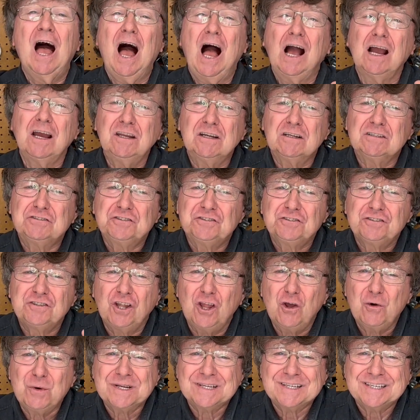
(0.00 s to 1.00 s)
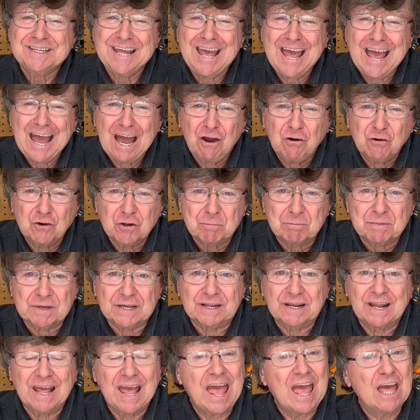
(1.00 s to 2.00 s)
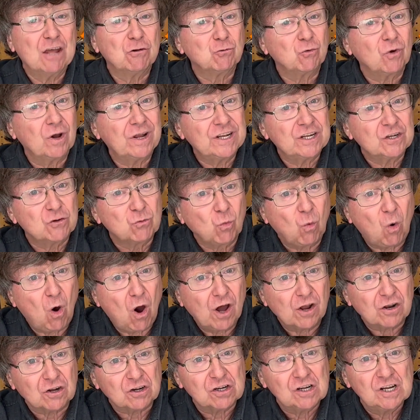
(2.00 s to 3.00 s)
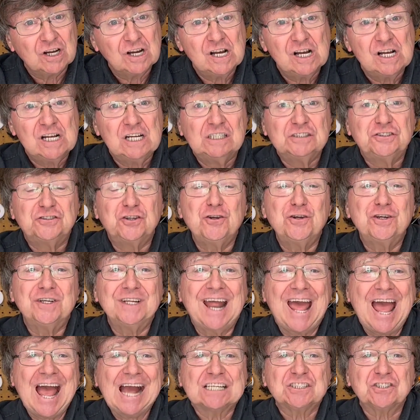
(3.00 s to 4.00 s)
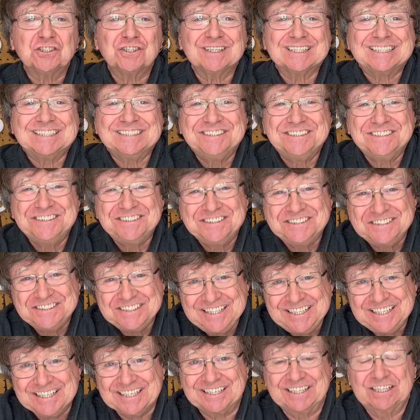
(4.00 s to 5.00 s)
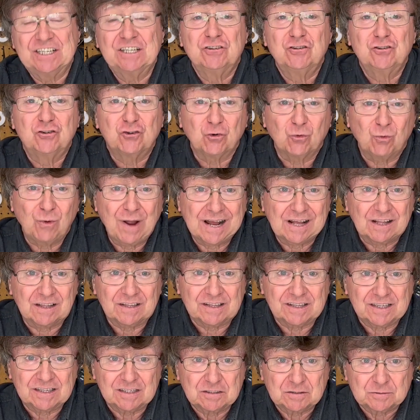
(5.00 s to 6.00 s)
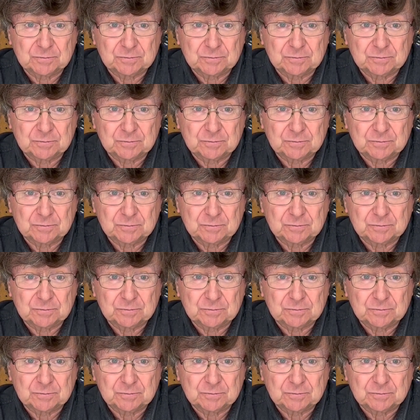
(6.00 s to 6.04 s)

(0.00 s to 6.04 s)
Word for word: I'm going to slow it down a bit and run it in water so you can actually see it directly.